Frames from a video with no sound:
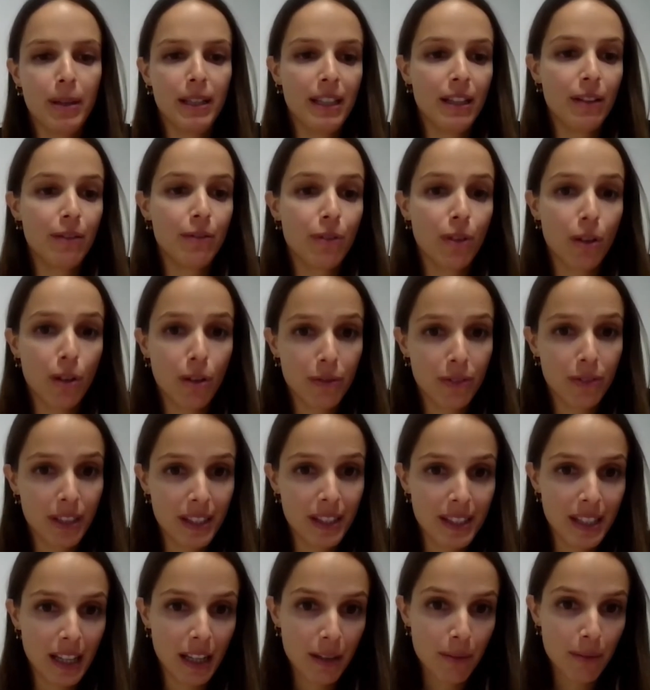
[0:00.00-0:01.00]
been involved
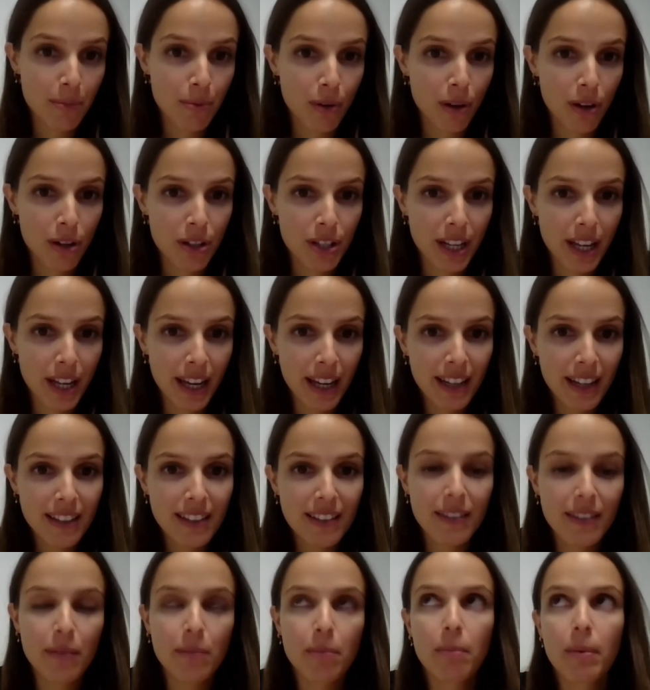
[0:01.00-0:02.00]
in that
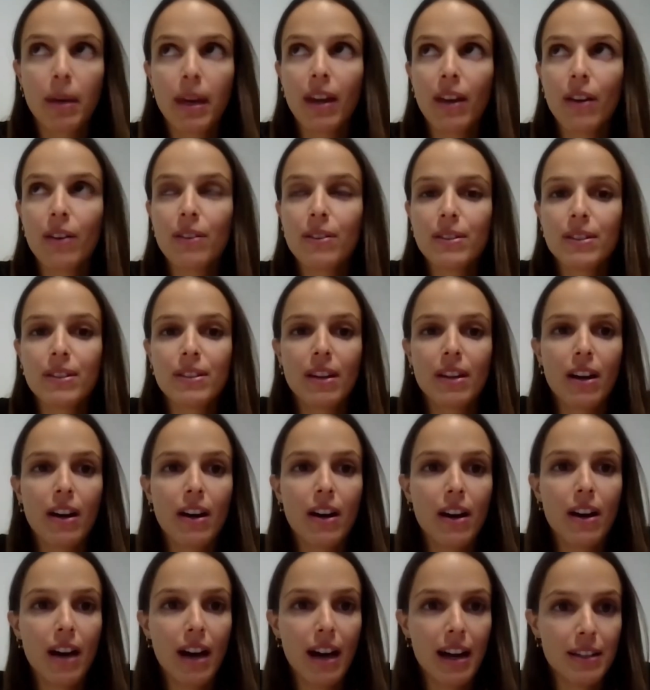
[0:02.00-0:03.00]
project because,
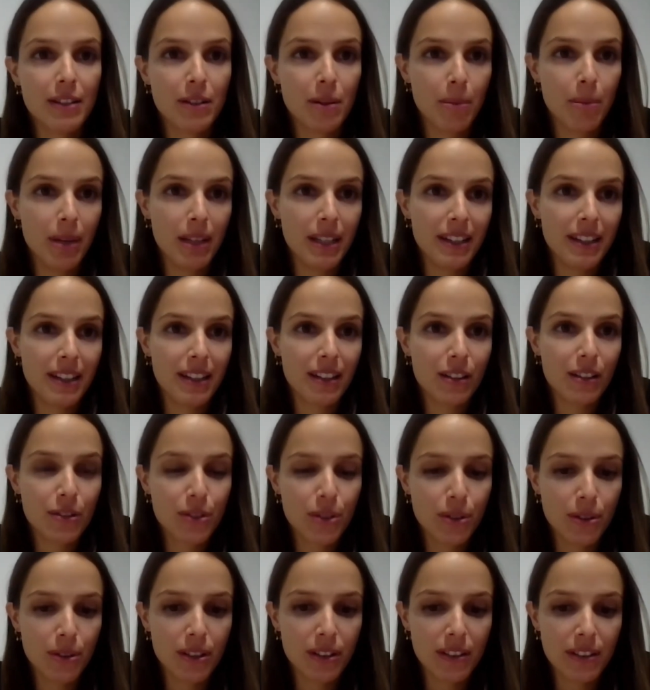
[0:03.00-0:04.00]
uh, as a
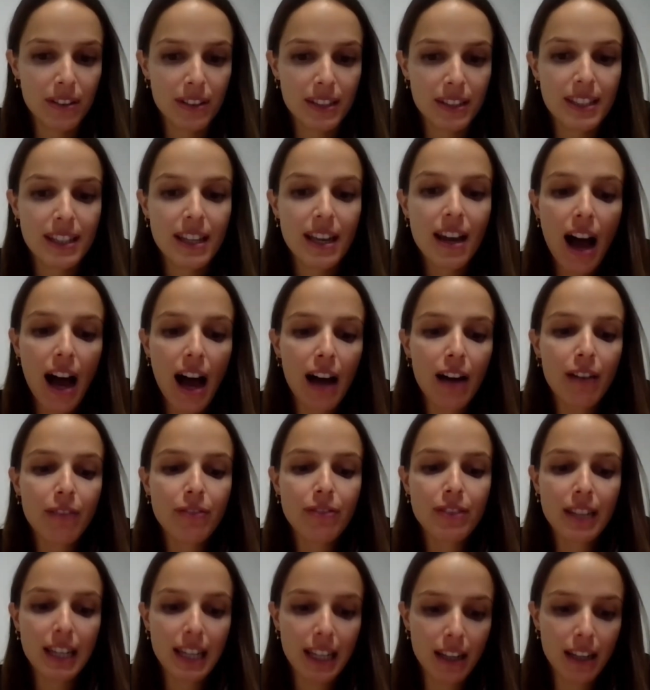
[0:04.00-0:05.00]
medical student,
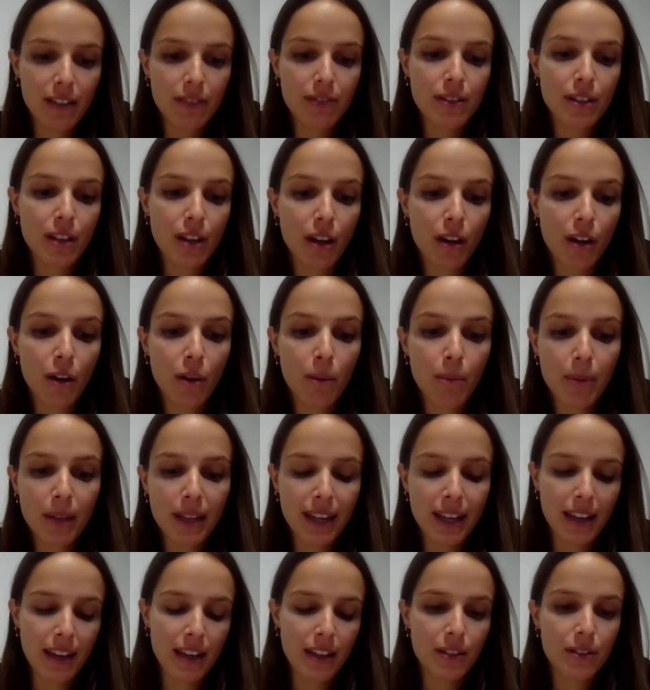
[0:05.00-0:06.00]
I've lived
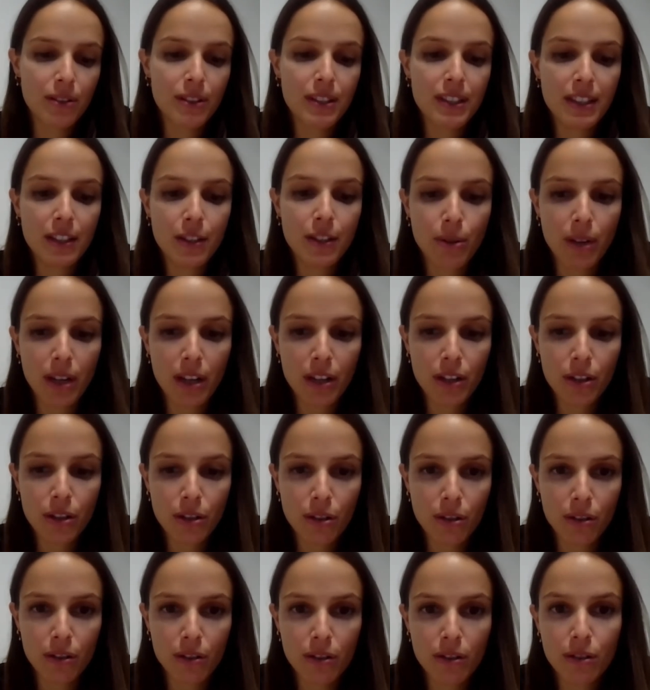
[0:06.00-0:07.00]
complicated
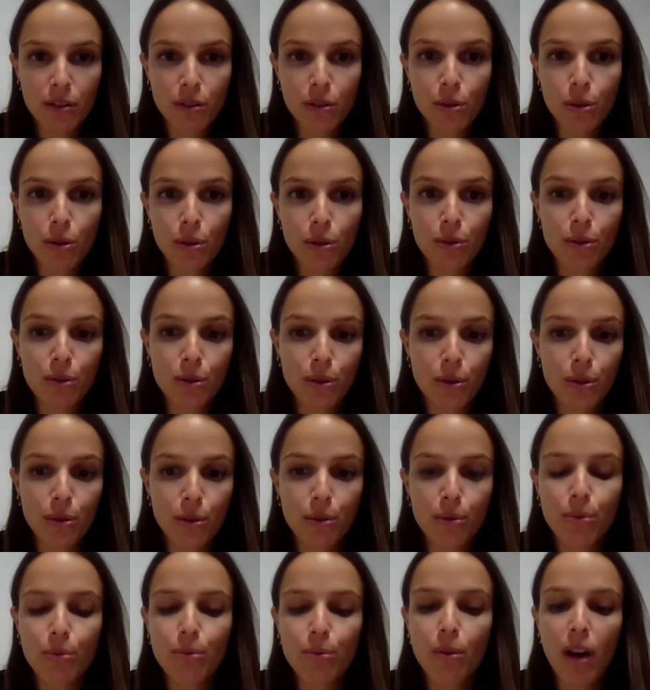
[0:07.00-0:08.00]
situations due
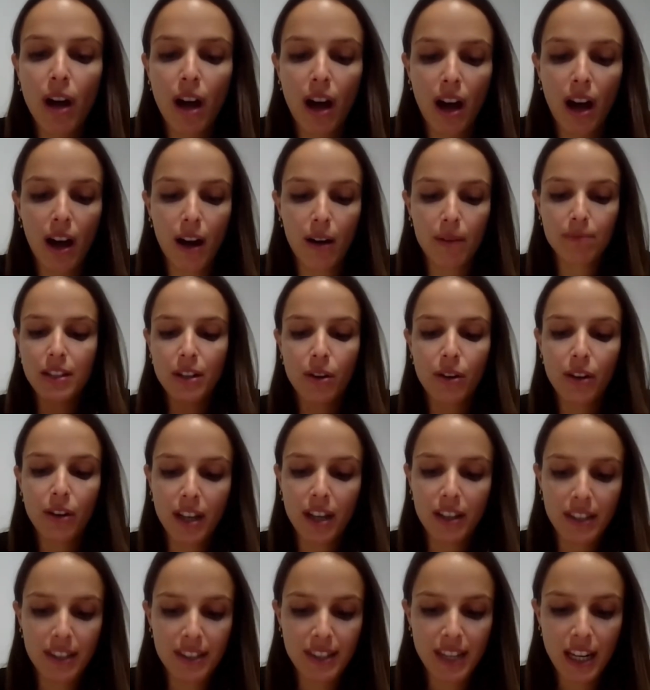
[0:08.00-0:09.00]
to uh, the
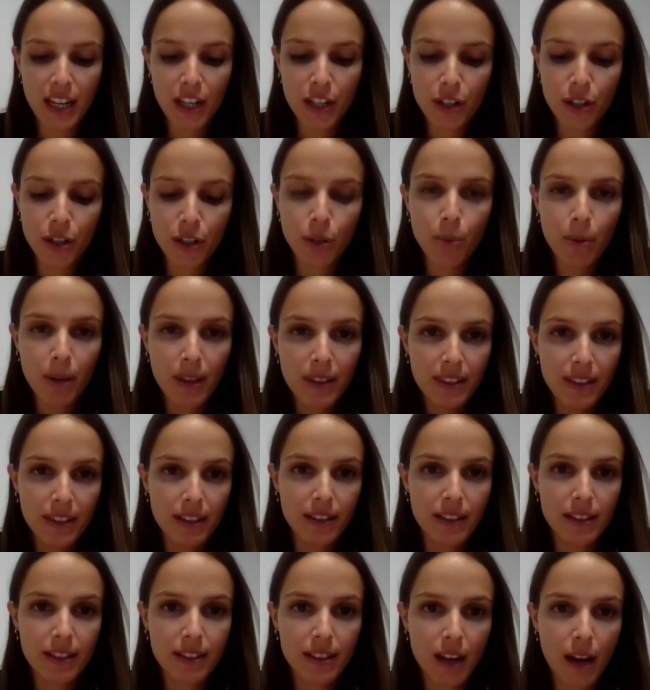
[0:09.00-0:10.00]
organization
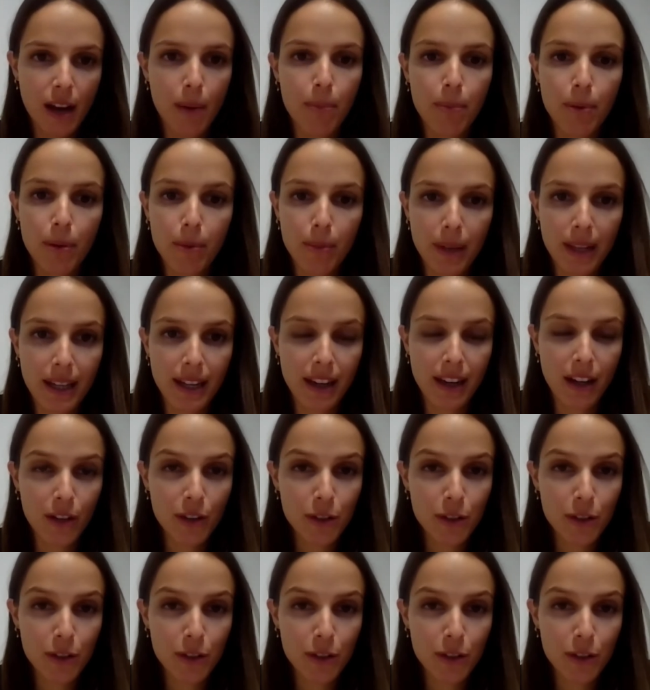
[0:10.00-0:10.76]
within the public